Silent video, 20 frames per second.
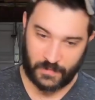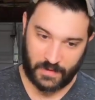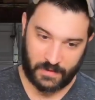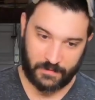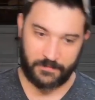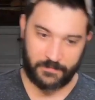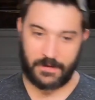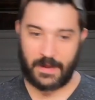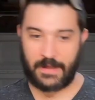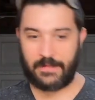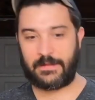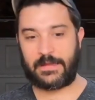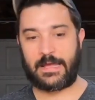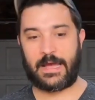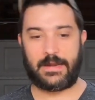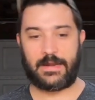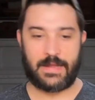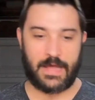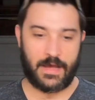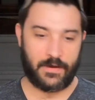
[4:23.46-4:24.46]
Finally
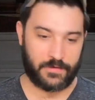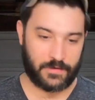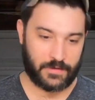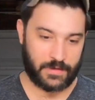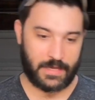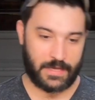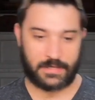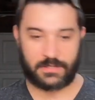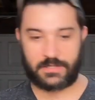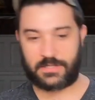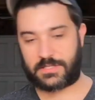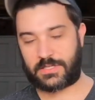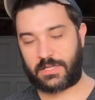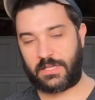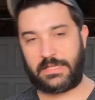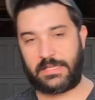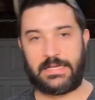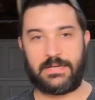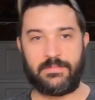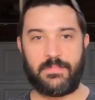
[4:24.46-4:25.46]
got down to like just
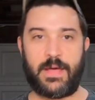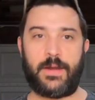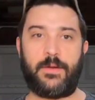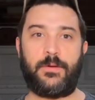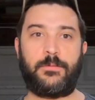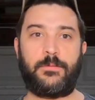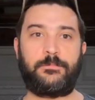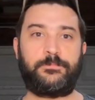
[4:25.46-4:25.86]
clean metal.